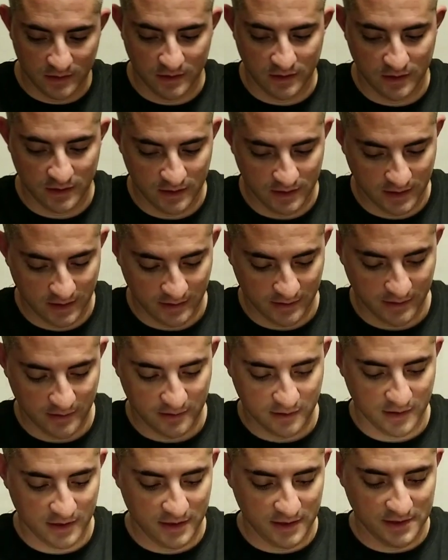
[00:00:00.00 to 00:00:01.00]
And now
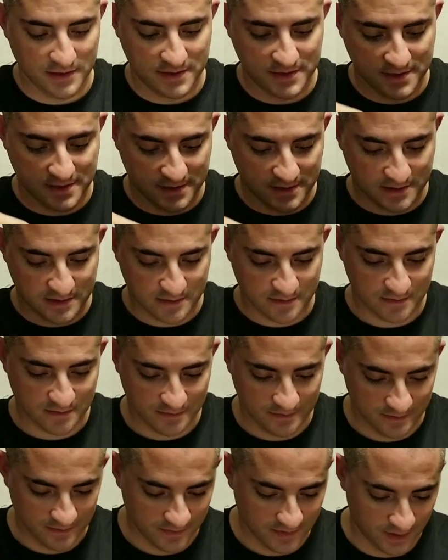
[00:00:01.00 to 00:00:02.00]
here it is.
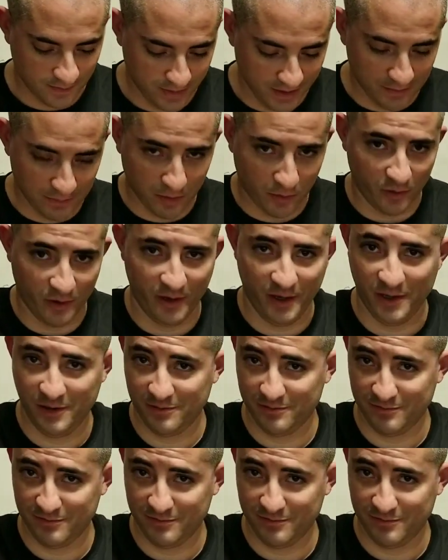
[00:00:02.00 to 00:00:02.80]
The big boy.